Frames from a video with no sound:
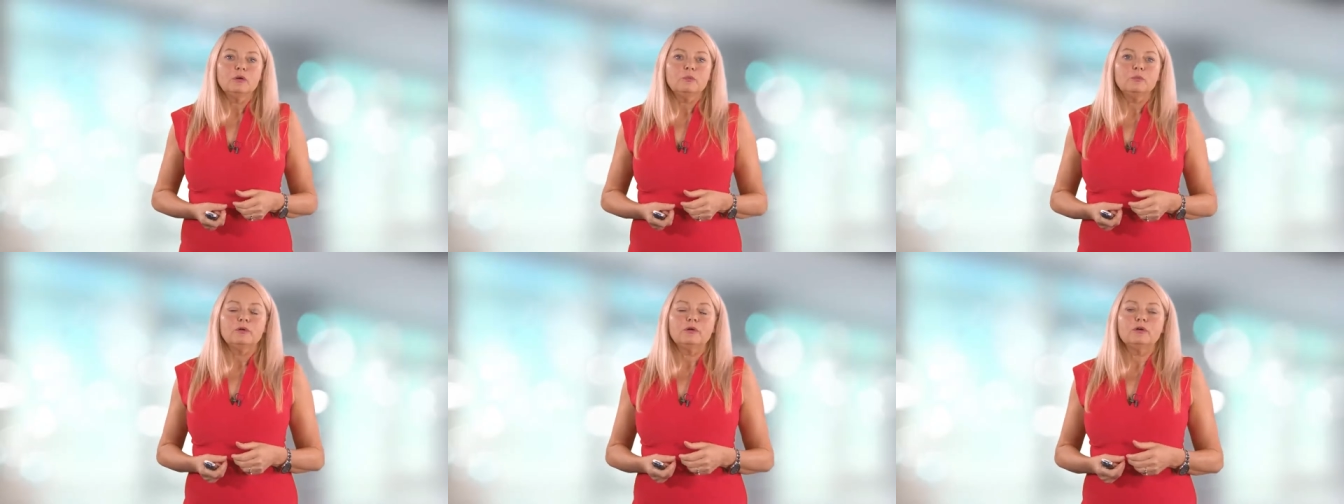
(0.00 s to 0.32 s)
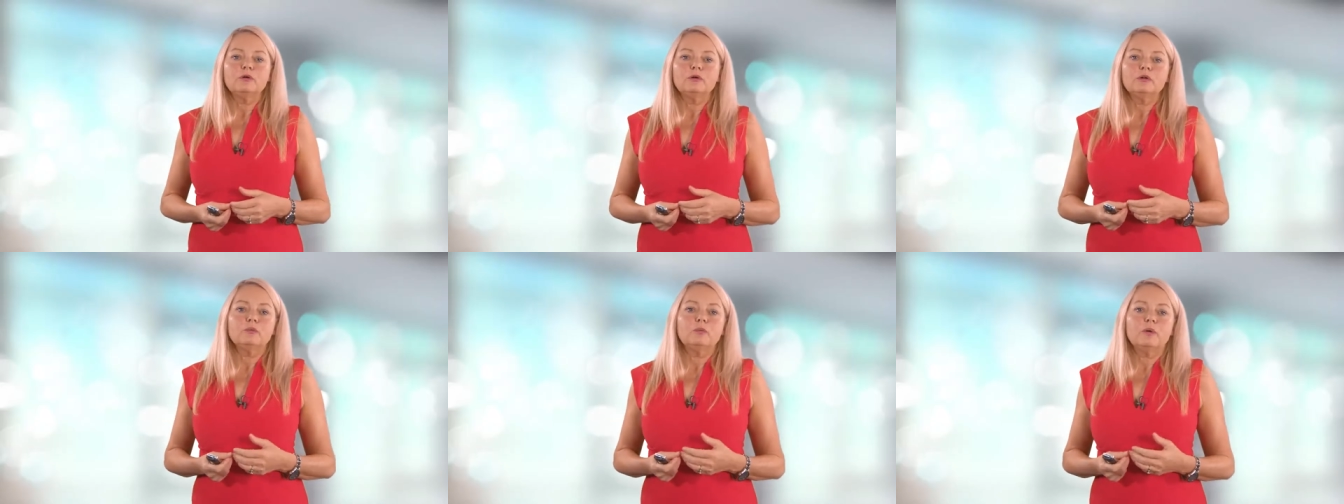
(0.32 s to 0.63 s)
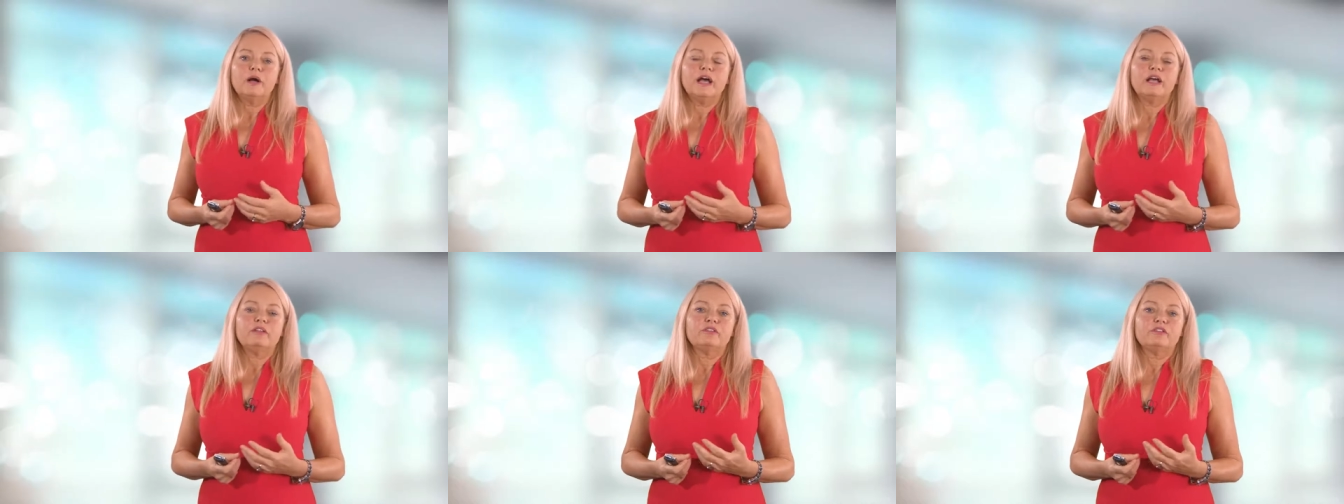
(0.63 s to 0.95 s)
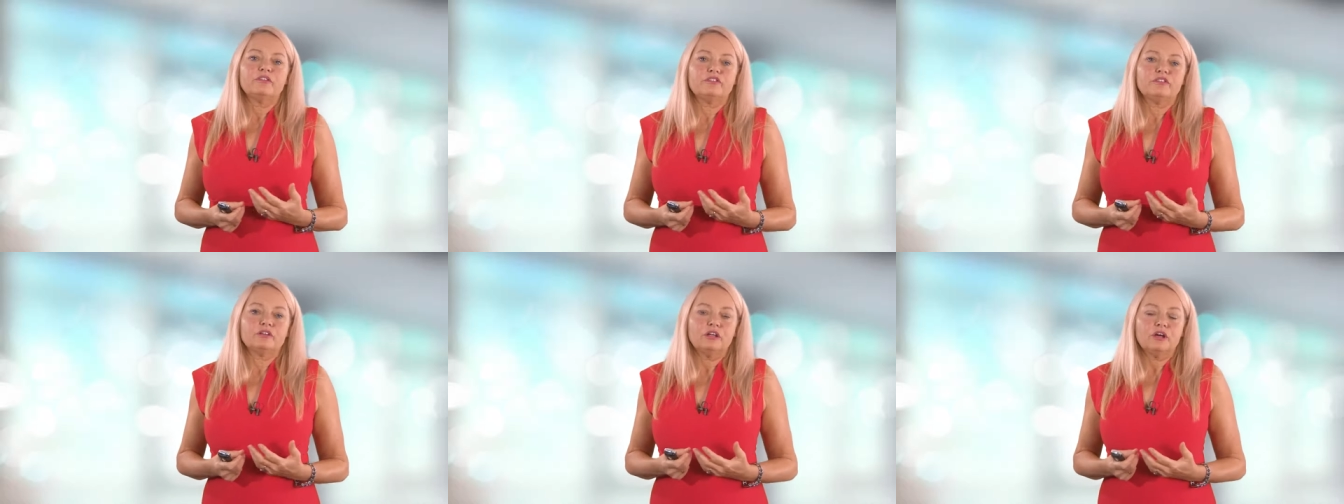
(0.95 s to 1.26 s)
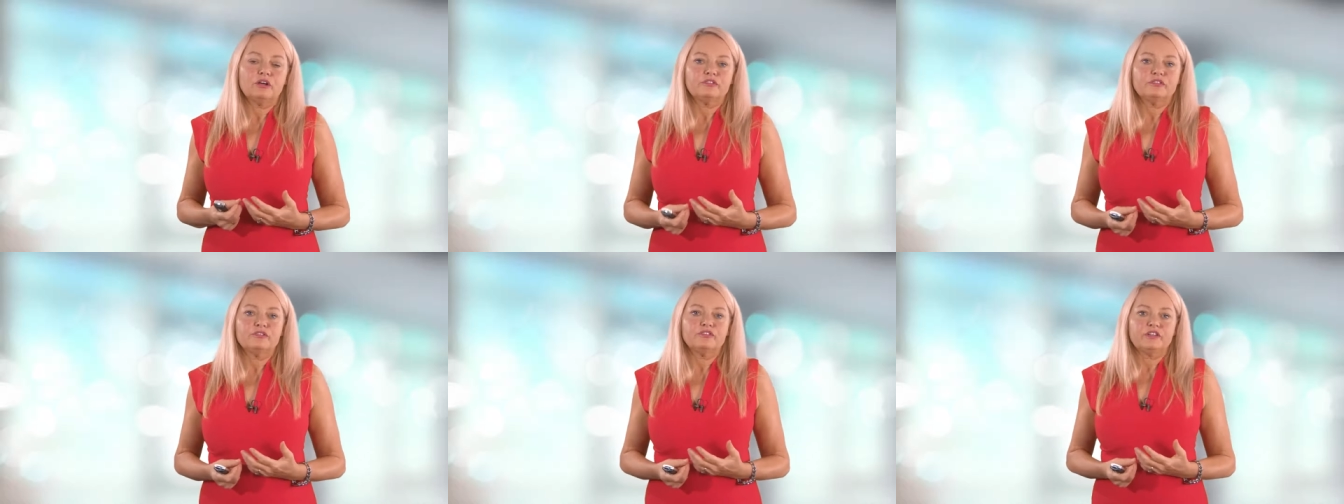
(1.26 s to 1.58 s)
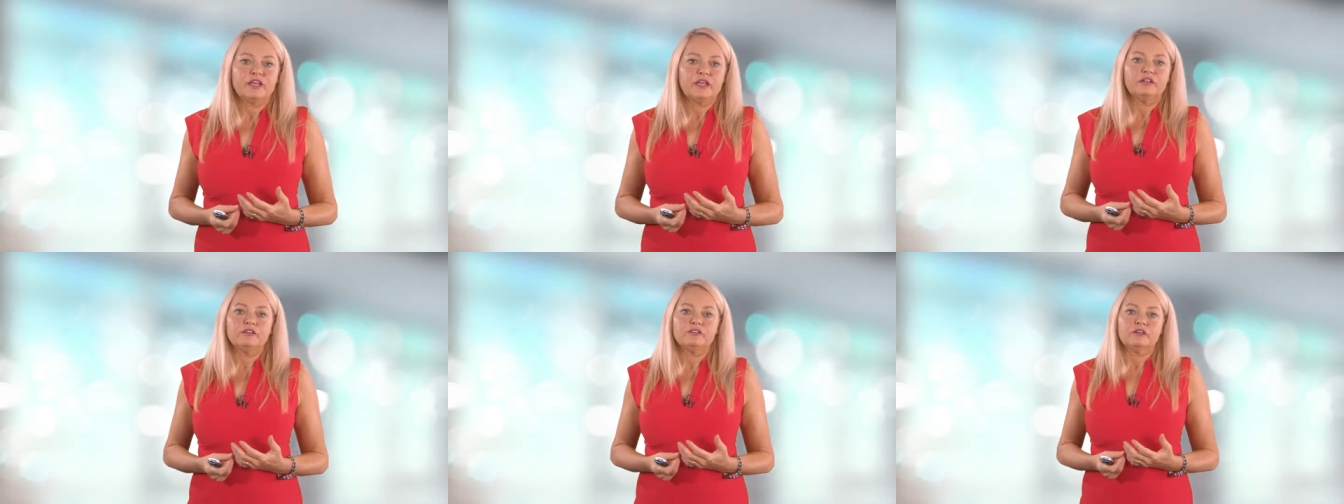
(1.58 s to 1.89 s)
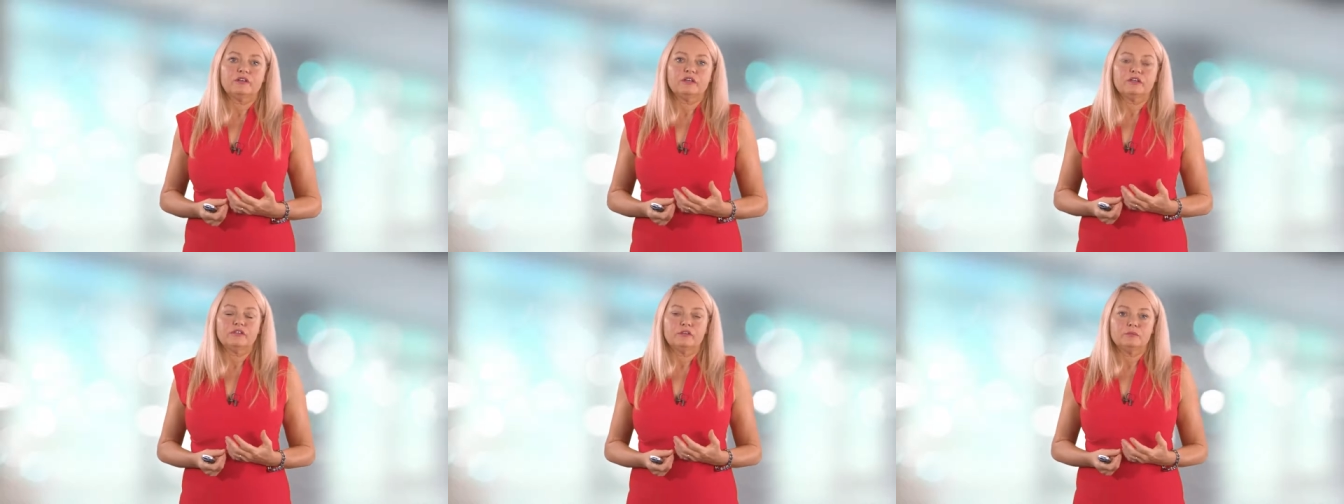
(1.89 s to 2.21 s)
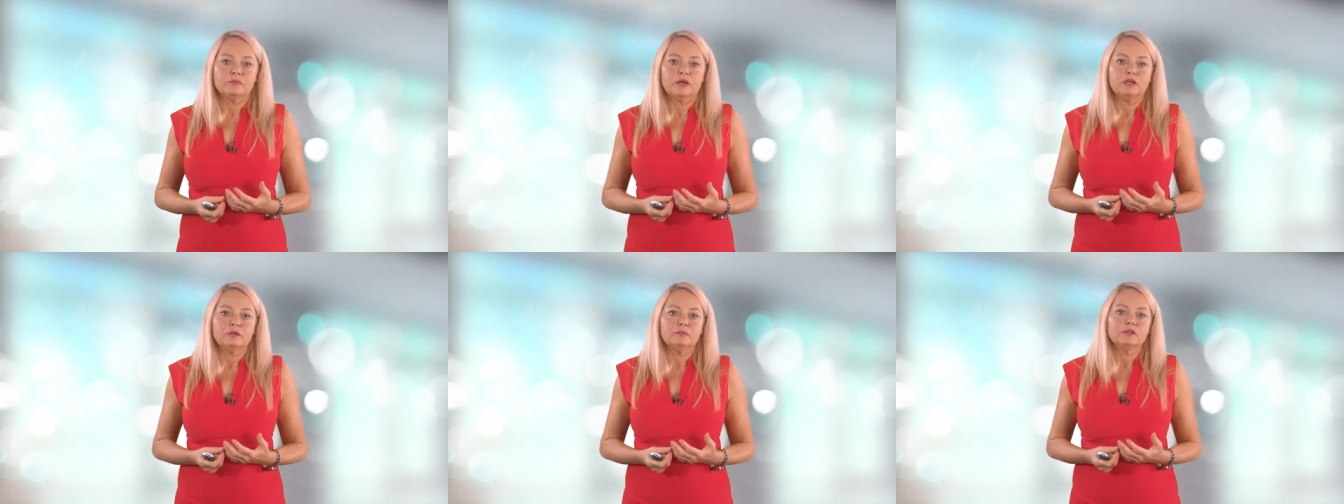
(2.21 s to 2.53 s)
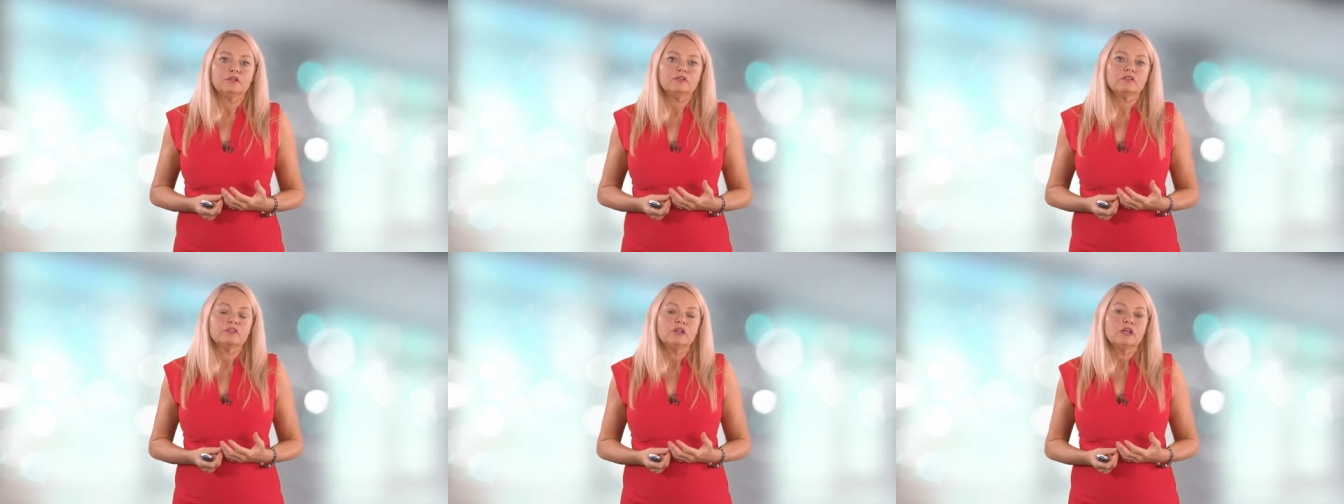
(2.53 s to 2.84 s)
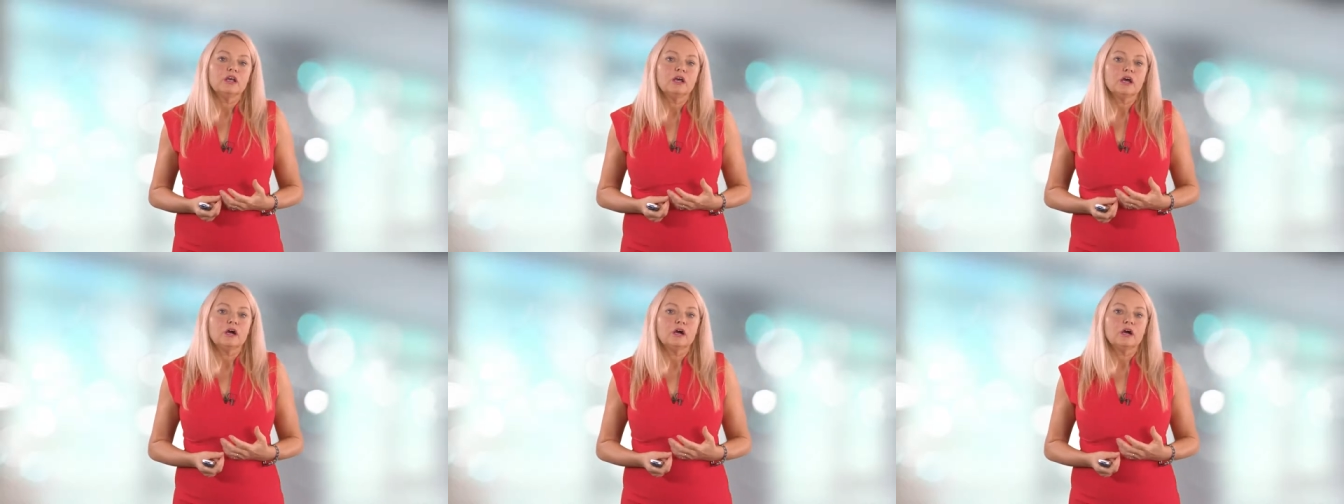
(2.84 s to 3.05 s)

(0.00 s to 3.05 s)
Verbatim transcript: We're all aware there is a lot of data at the moment